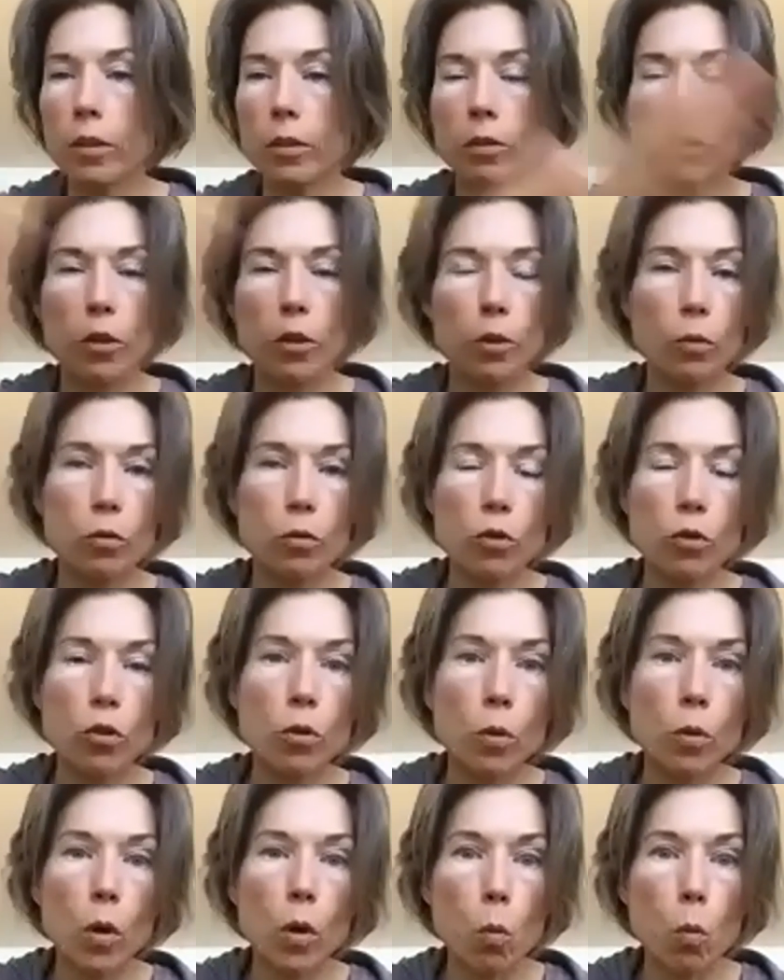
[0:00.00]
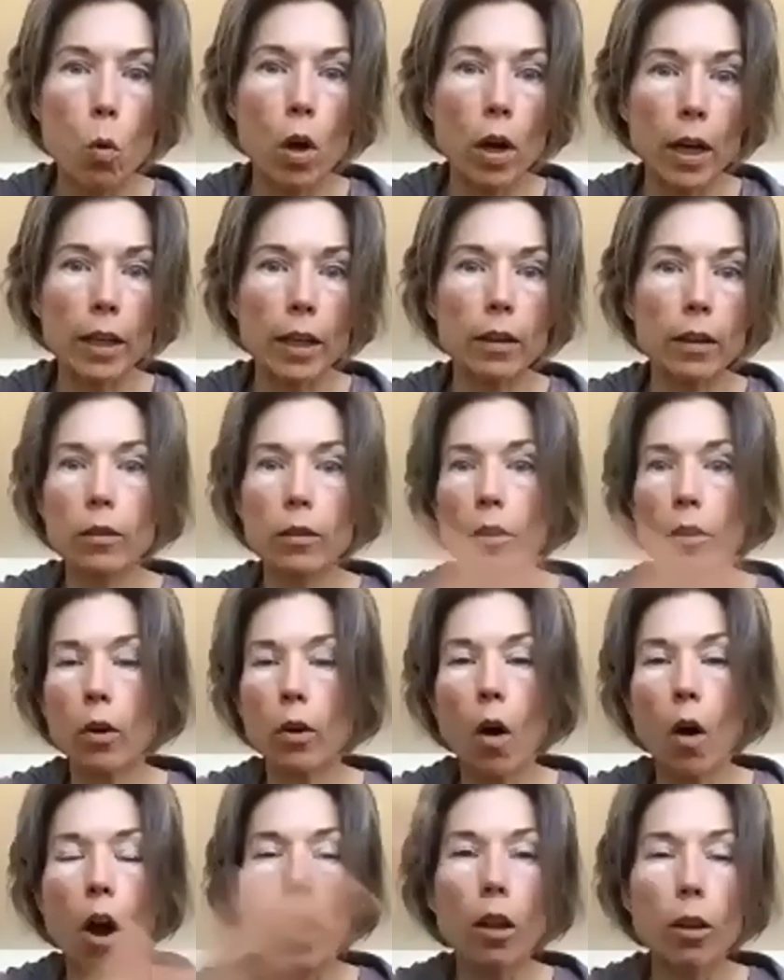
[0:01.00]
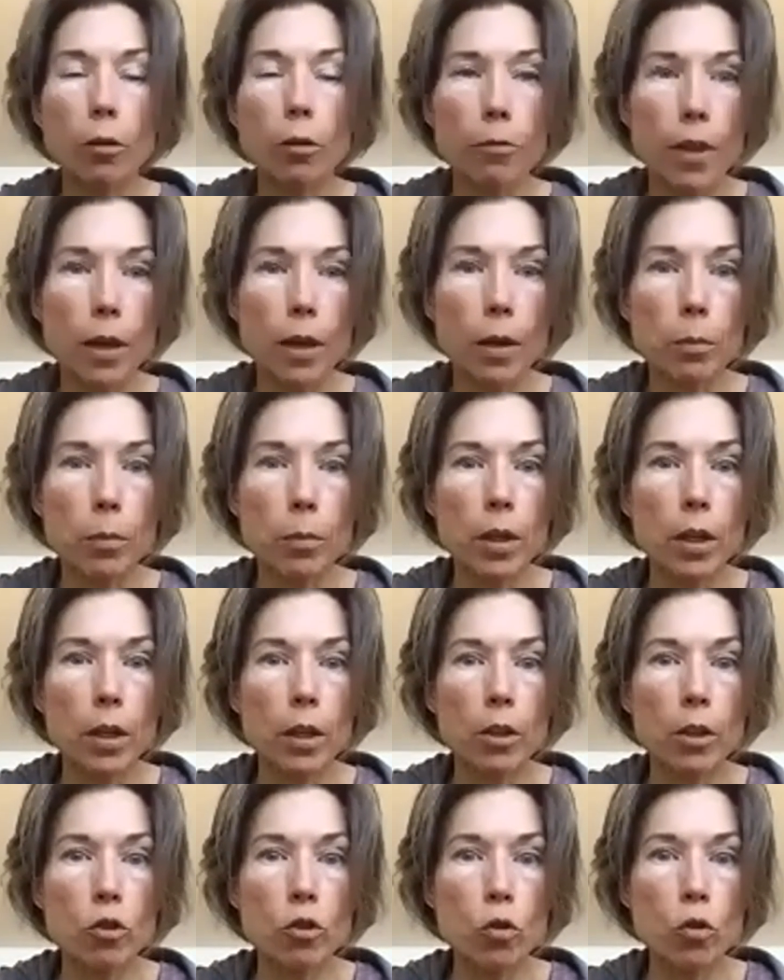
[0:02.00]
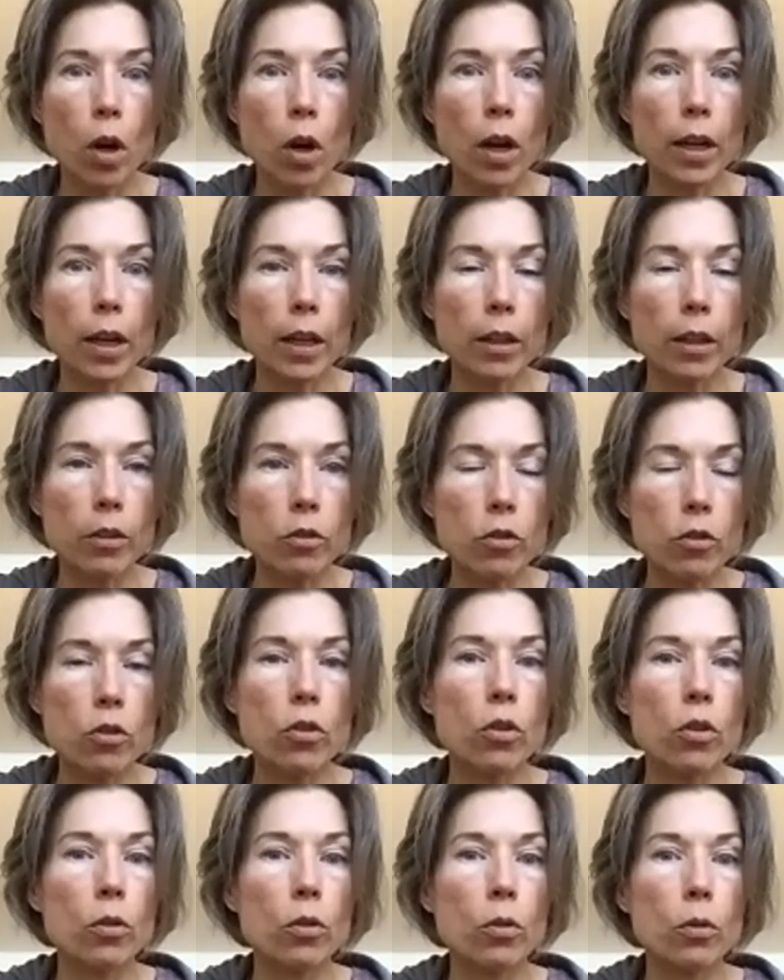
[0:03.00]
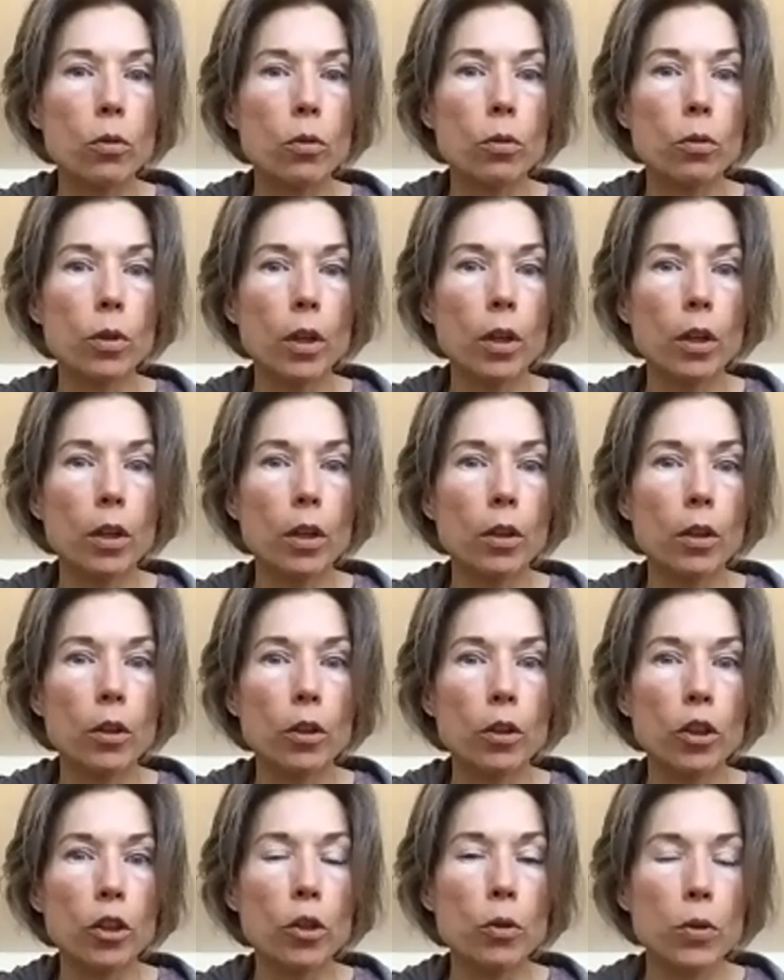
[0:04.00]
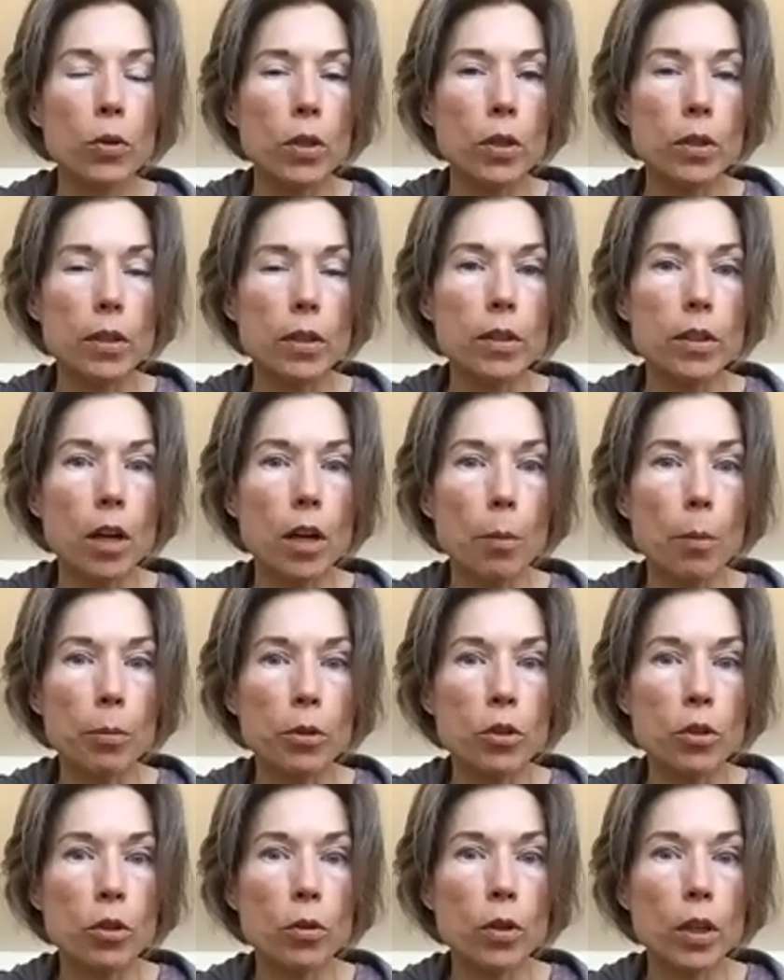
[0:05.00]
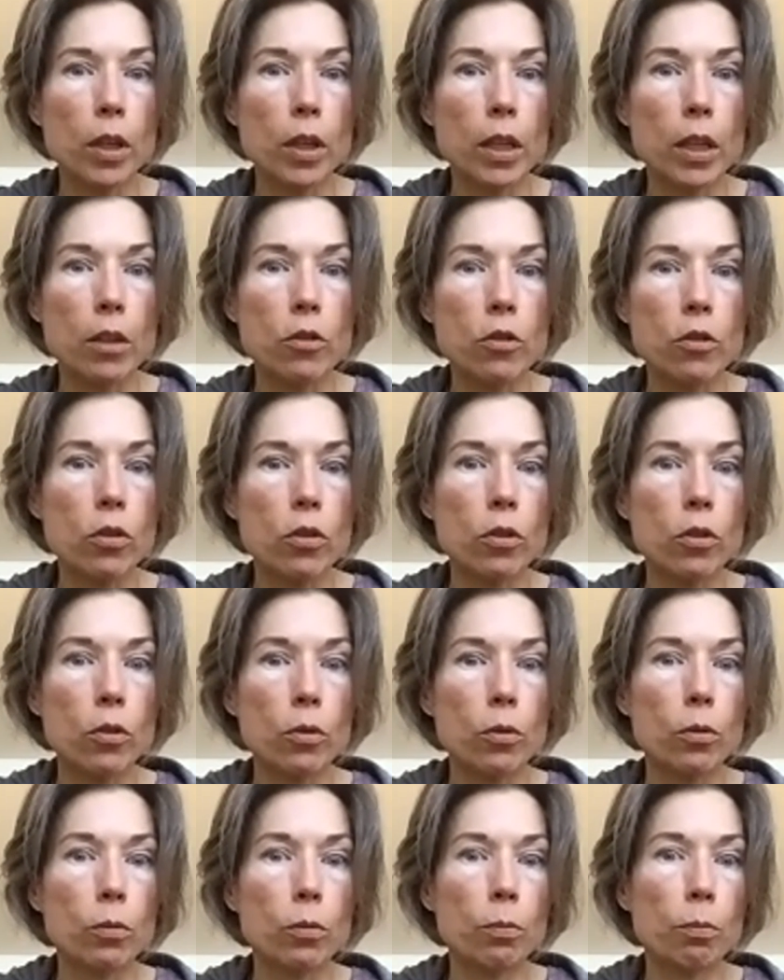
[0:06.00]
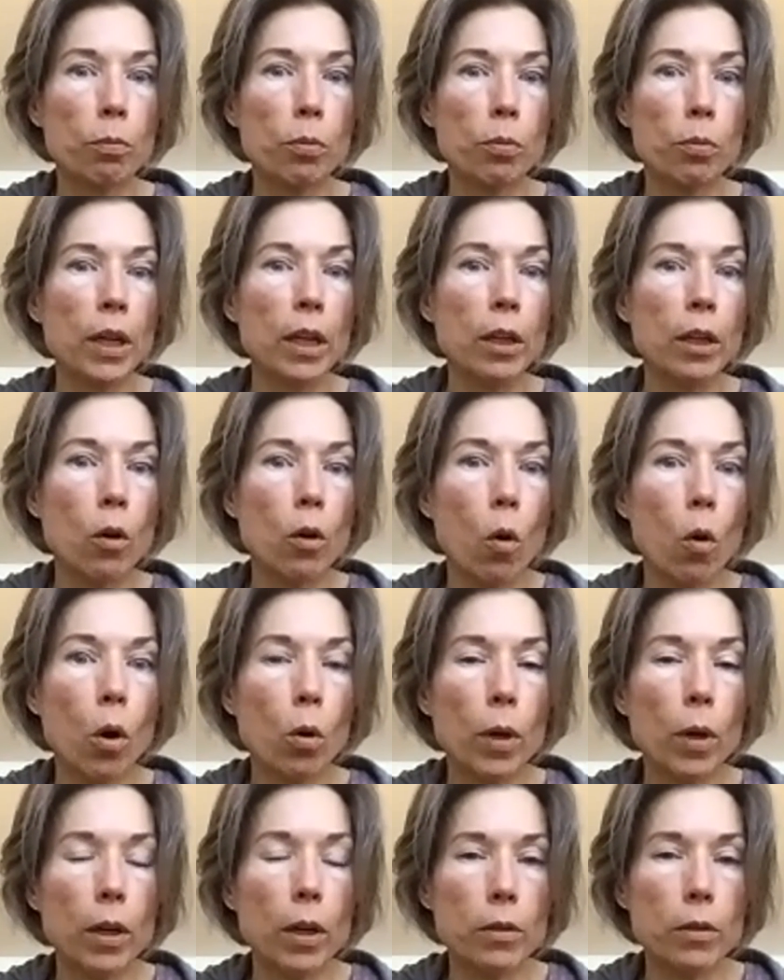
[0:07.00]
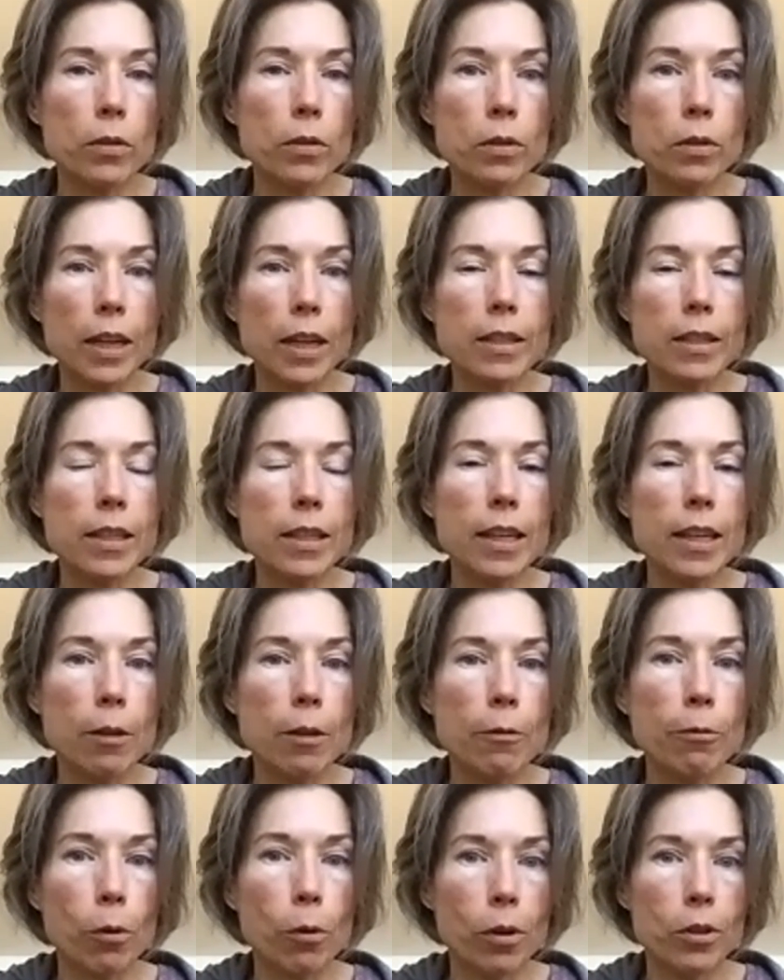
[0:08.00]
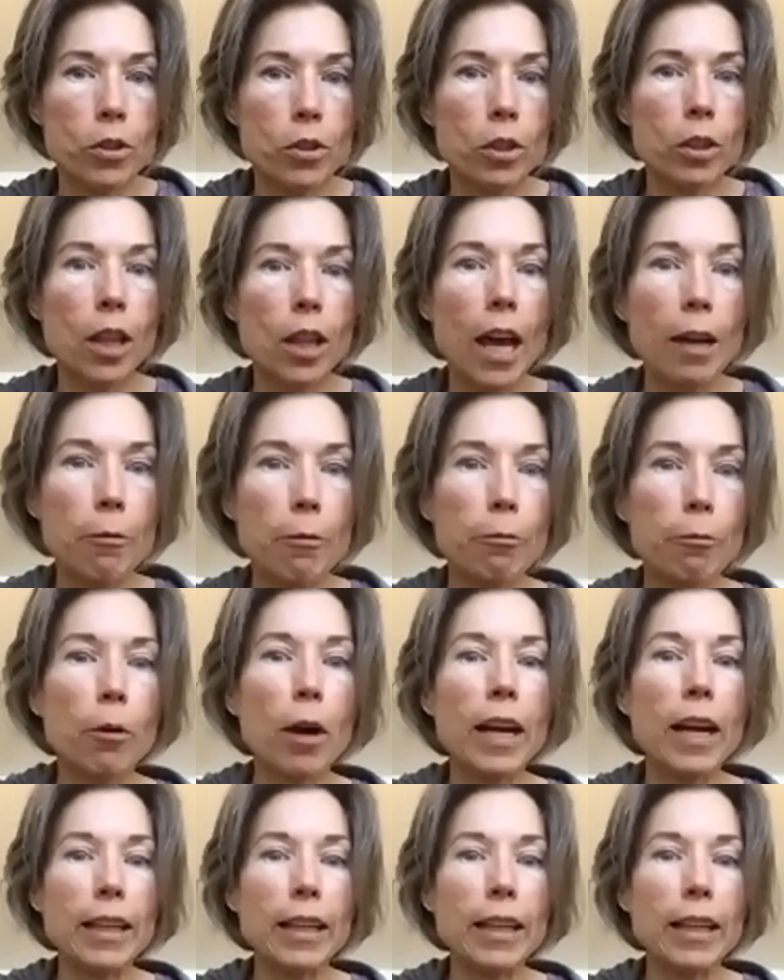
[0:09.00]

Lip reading: 201, all of them trying to use this as an opportunity to bring Orwell's 1984 to life right